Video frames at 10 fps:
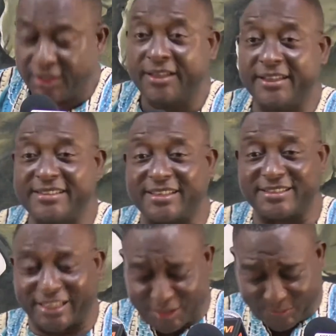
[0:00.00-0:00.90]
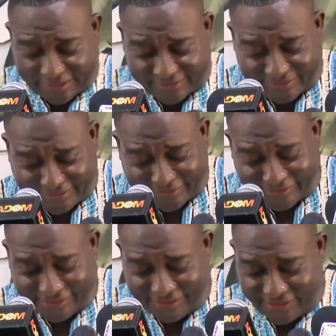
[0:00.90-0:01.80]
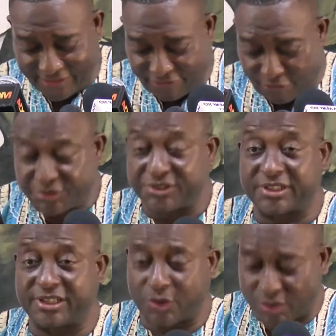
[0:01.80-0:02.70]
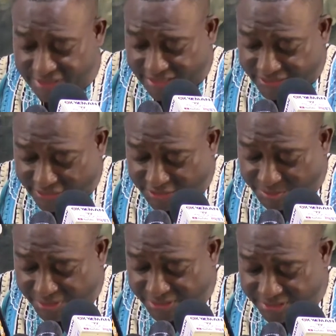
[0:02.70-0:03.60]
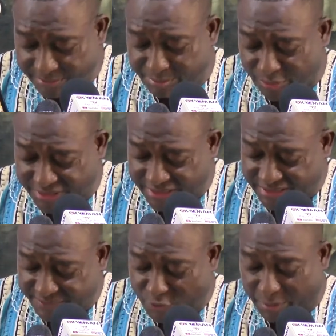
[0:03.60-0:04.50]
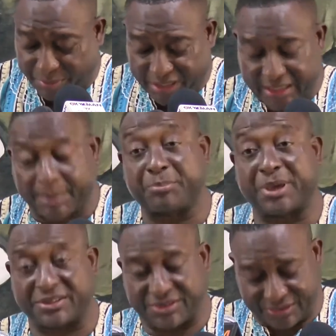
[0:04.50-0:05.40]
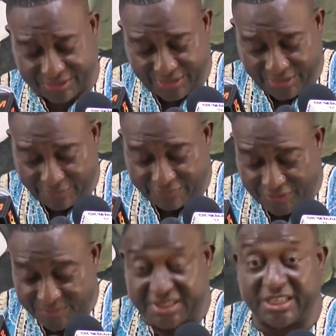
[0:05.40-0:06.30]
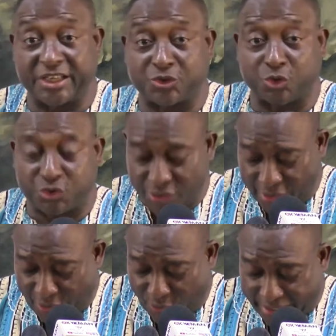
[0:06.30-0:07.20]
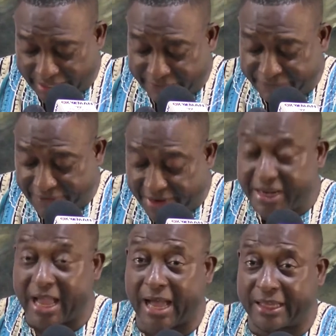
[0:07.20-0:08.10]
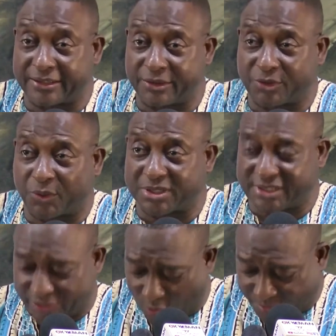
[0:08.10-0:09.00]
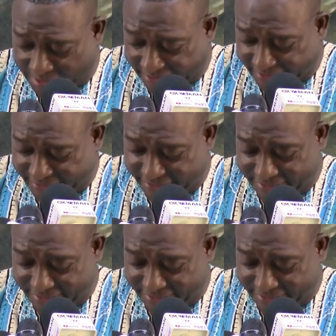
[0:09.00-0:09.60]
Ladies and gentlemen, fortunately, the consensus building process seems to be picking up pace, with some CSOs working very hard towards that object.